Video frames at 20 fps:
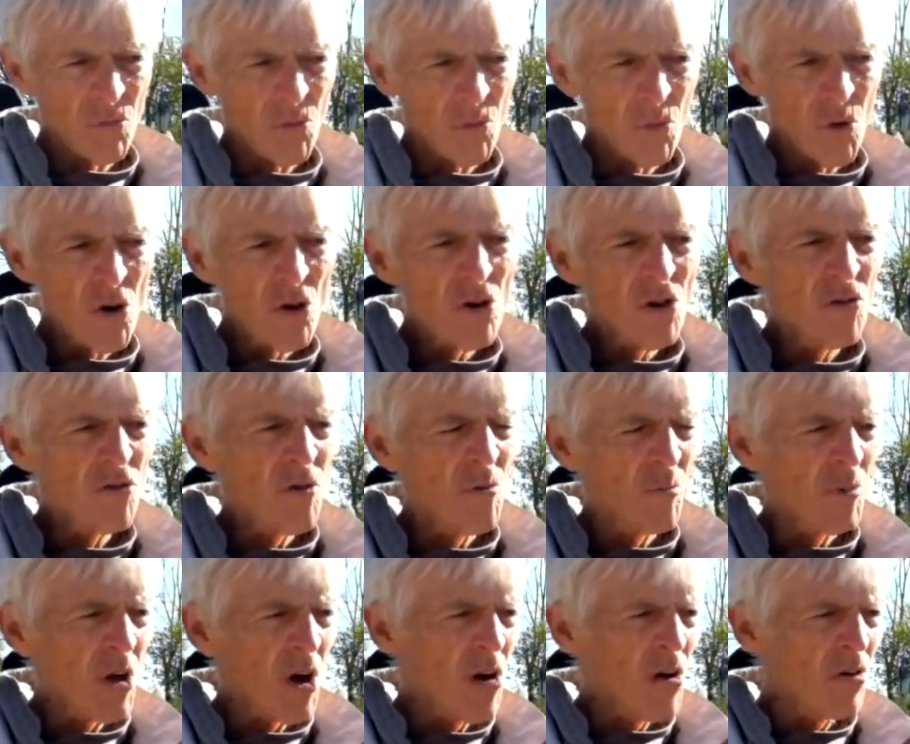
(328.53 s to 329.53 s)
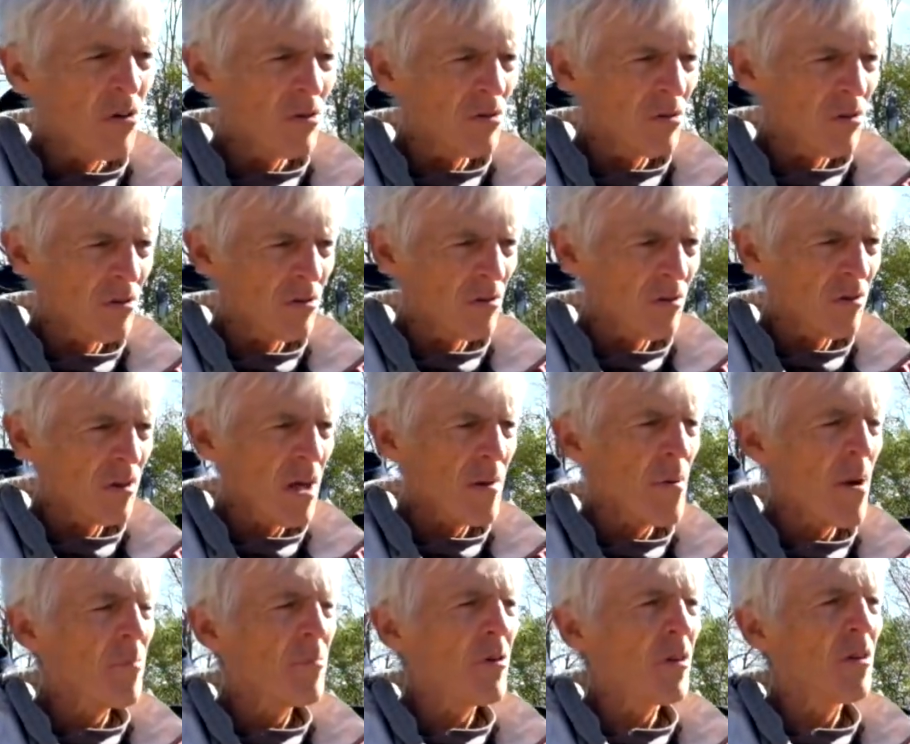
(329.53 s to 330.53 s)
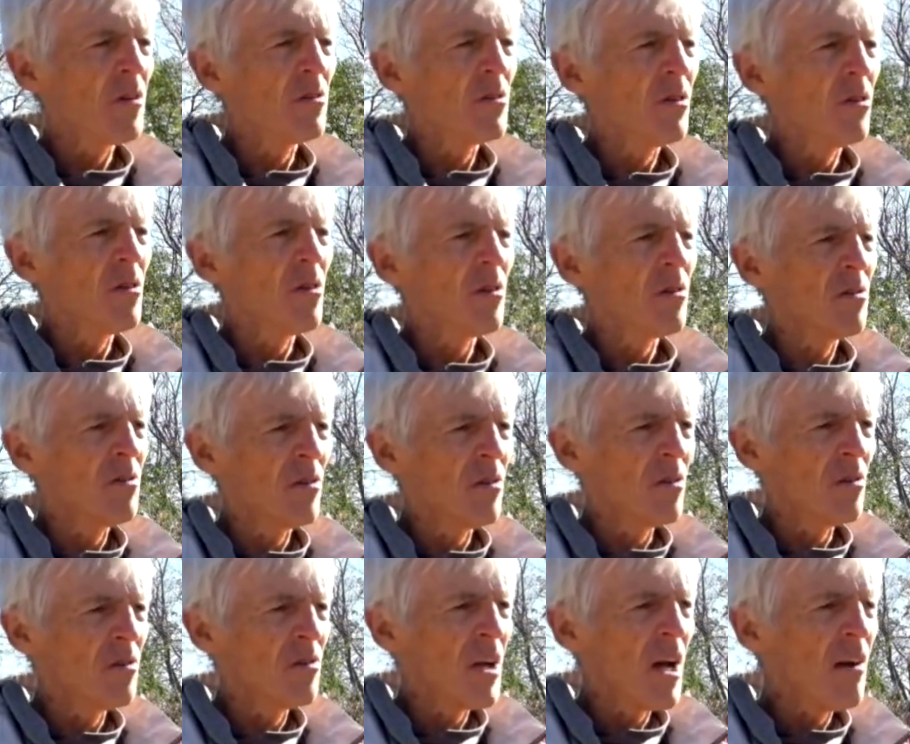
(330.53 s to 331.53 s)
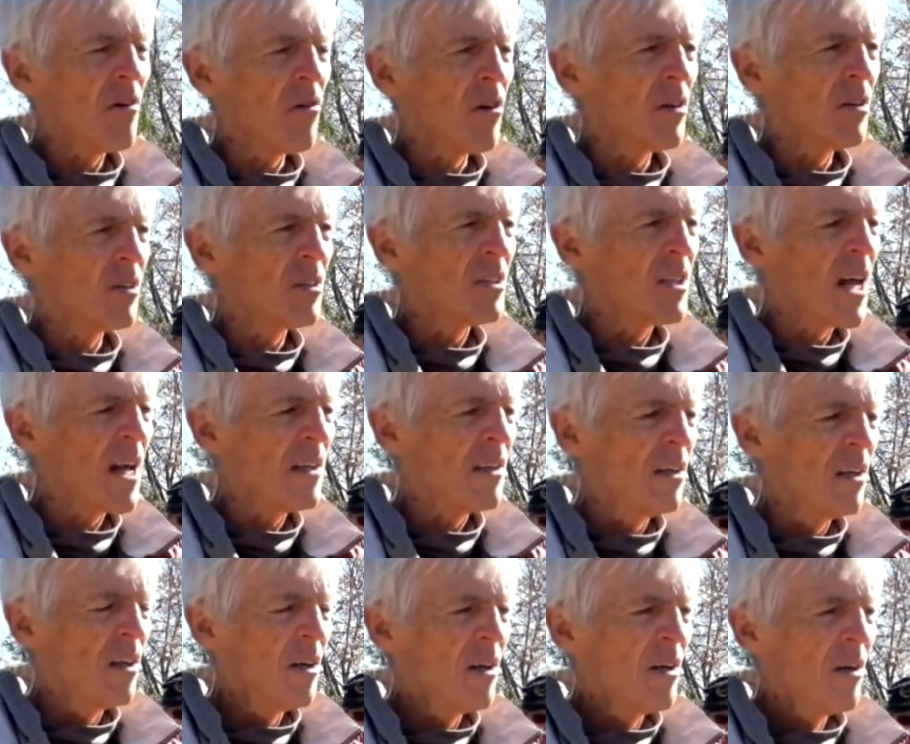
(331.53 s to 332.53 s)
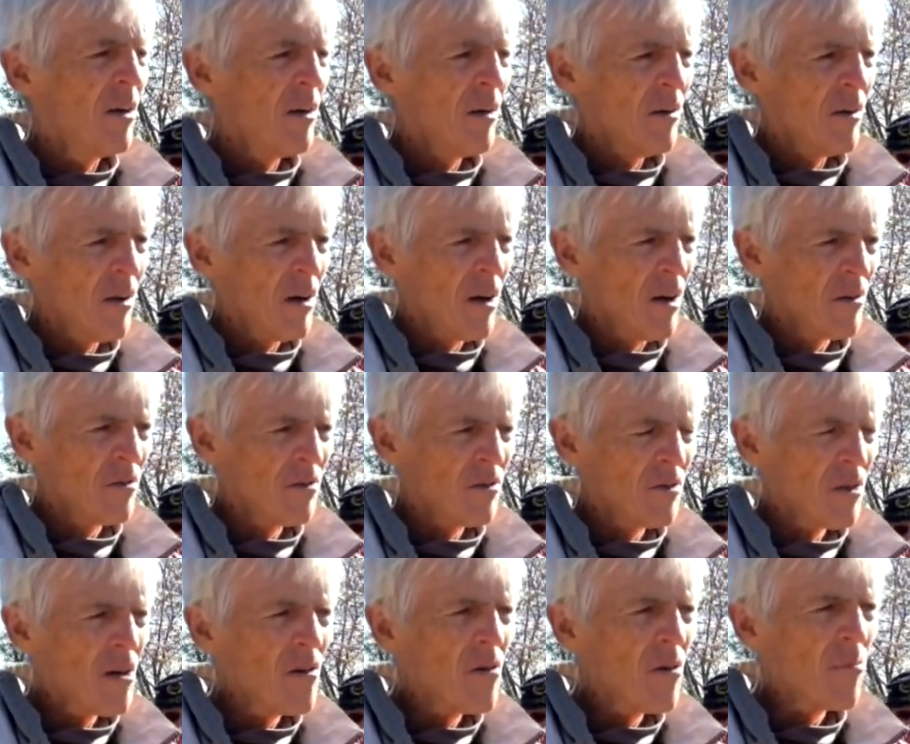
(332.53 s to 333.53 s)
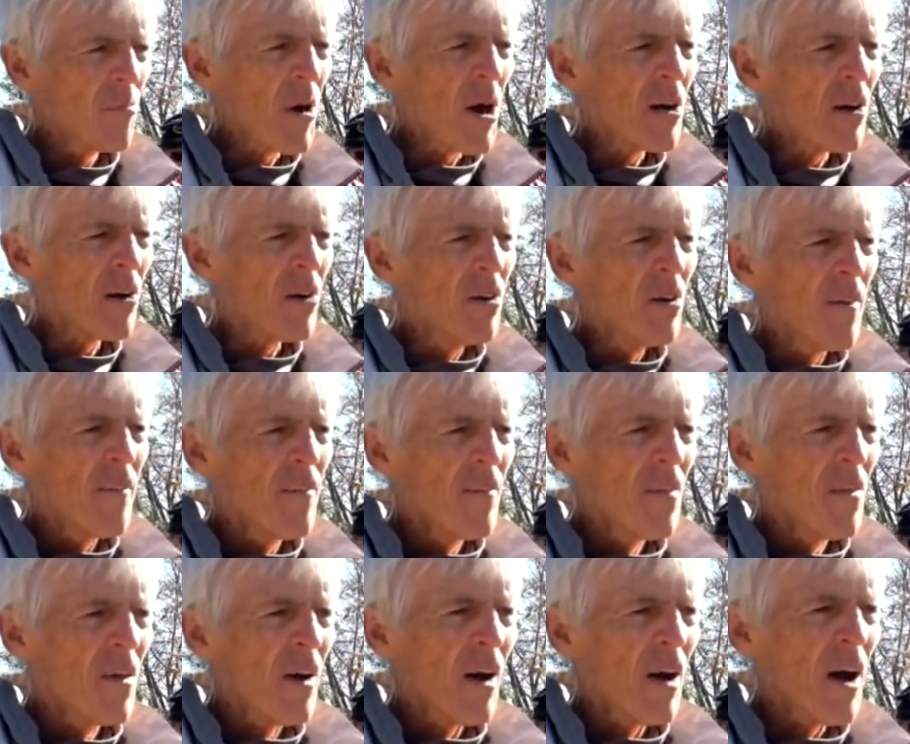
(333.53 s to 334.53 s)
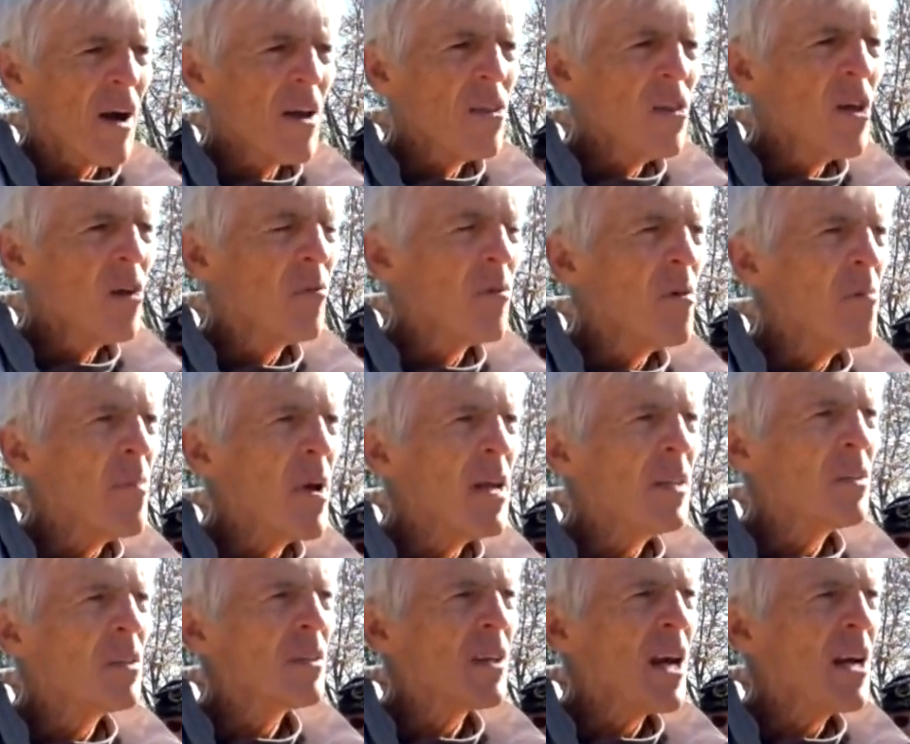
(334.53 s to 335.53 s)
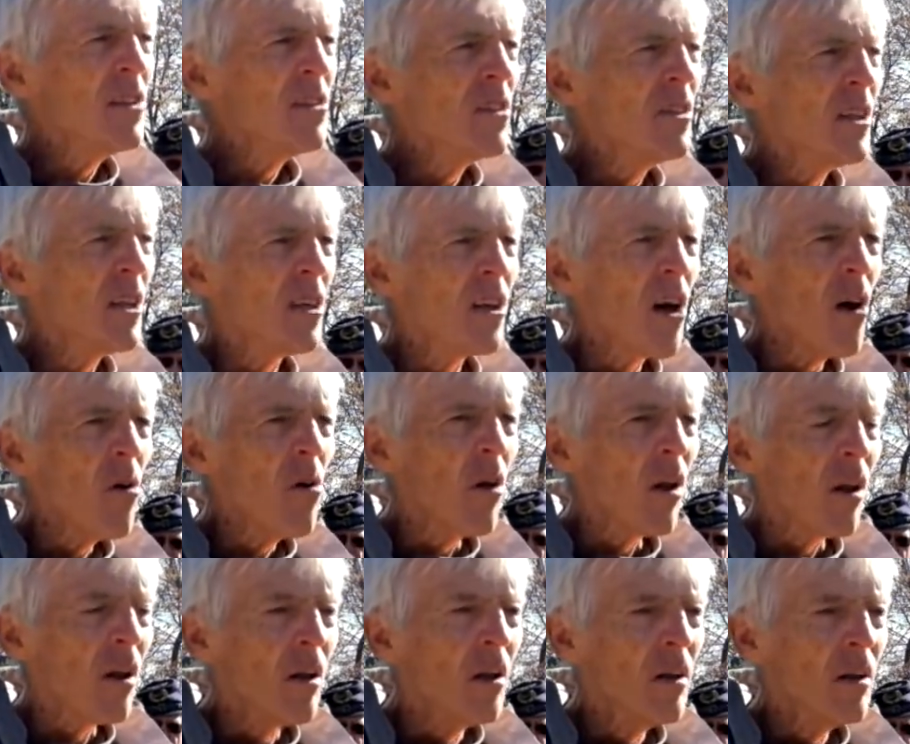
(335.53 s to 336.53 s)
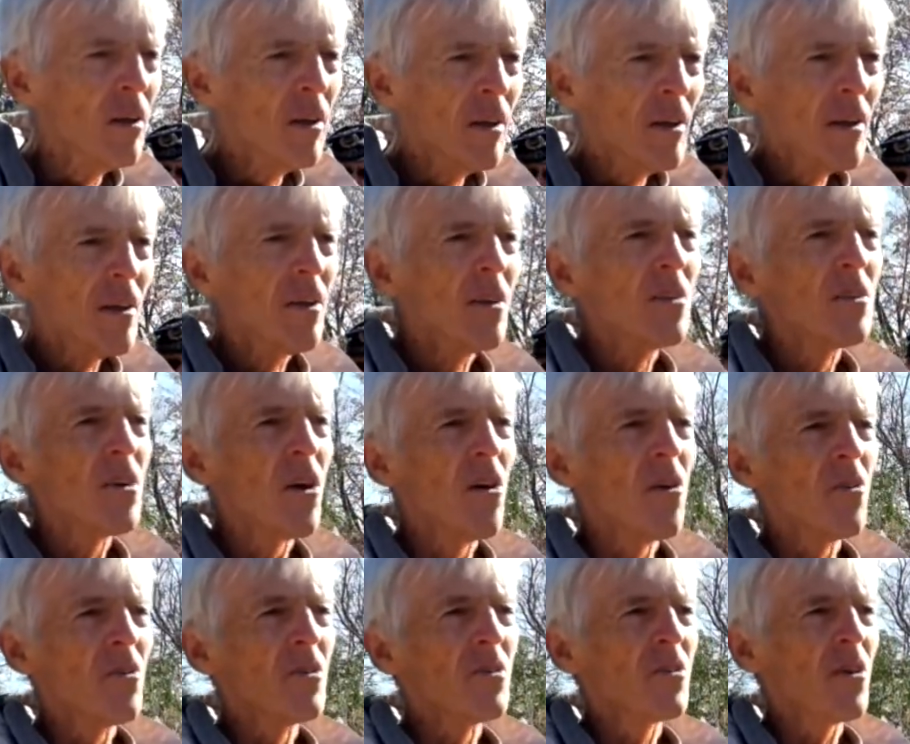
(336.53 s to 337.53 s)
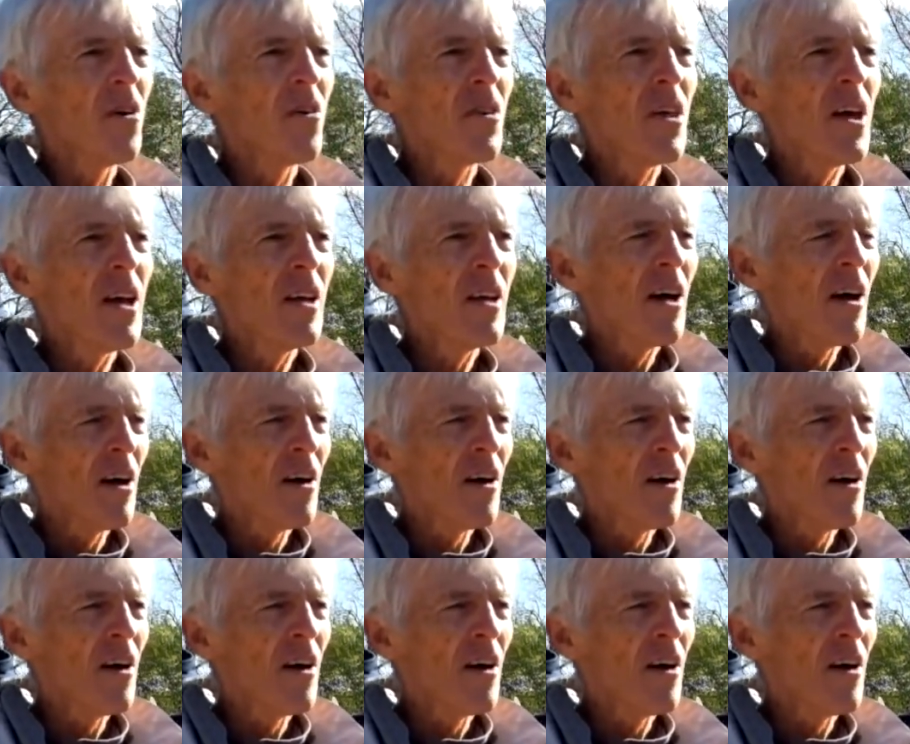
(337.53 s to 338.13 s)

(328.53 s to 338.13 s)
worker from Lowell came up to the general and said, "General Butler, I think we made this engine in Lowell." So they